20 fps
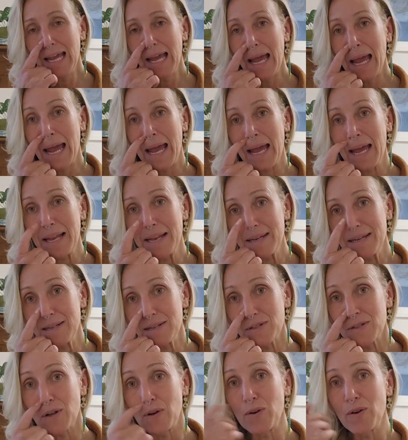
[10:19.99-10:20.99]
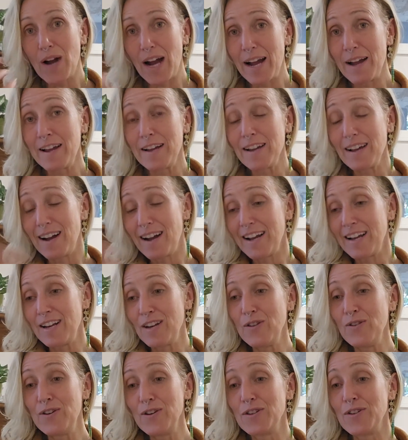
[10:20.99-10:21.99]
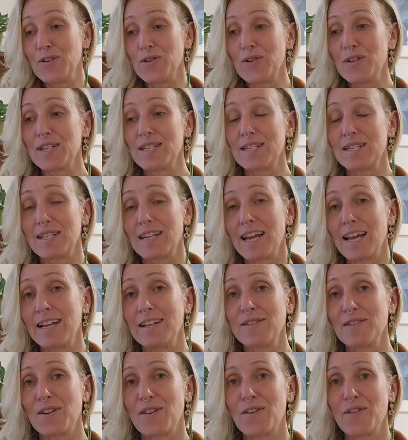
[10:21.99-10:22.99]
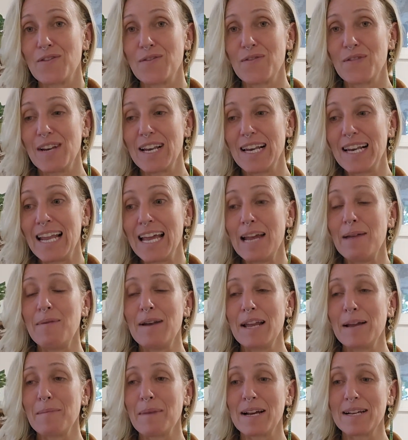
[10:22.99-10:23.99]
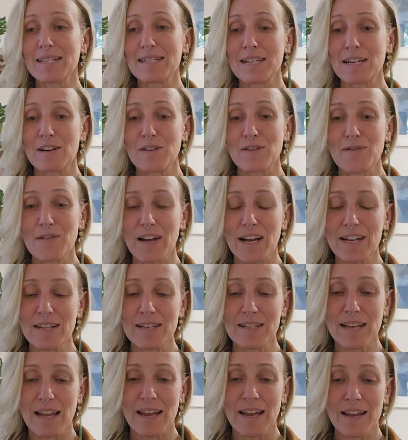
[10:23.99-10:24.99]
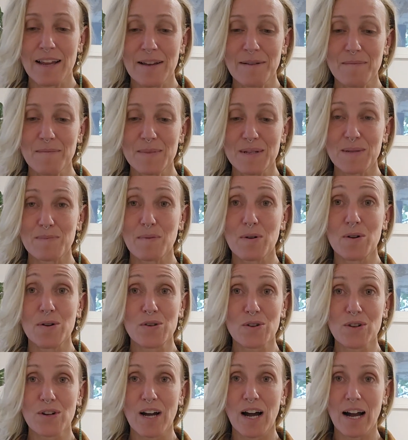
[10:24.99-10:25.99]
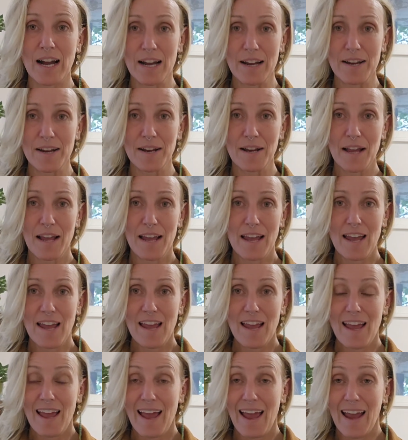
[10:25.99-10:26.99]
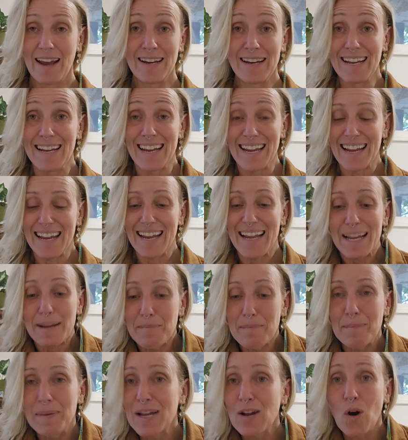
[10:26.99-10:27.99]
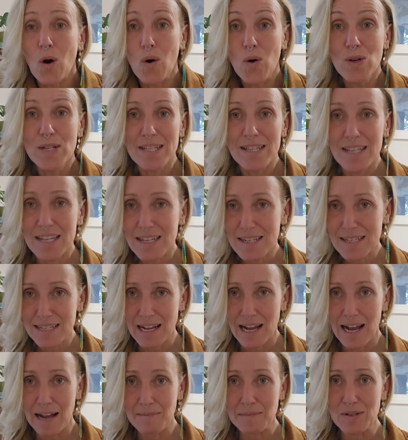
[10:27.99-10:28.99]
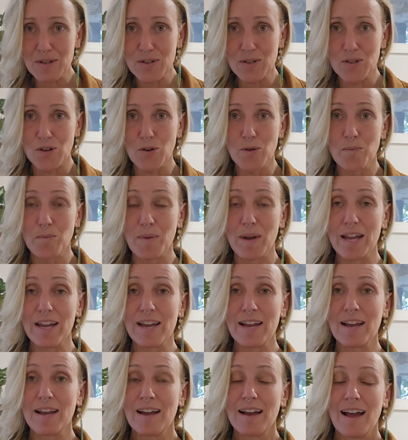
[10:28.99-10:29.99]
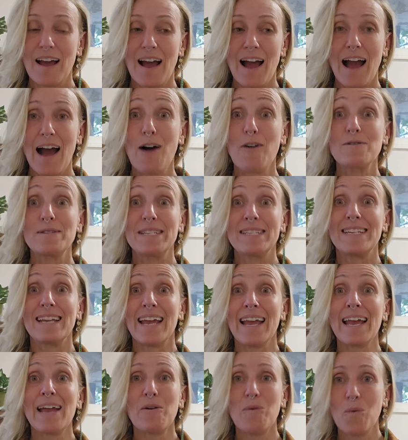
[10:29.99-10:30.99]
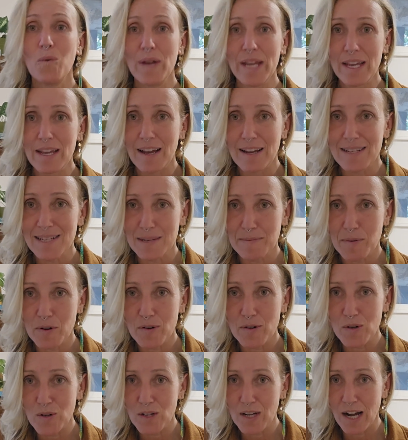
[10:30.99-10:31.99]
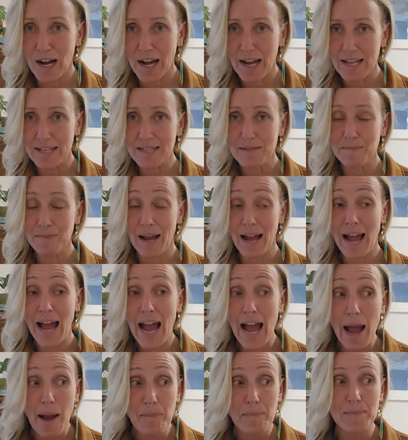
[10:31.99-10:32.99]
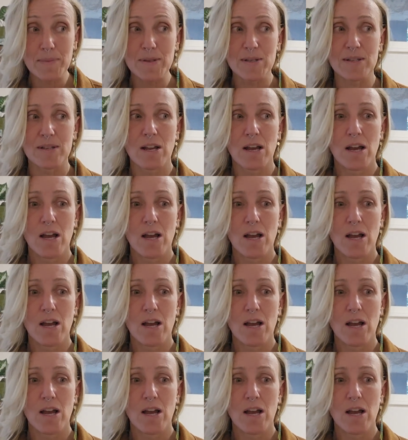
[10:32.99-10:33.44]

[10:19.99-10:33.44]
And so I alluded to the state of labeling myself as a spiritual guide. And because these times are so big, how dare we as spiritual guides perhaps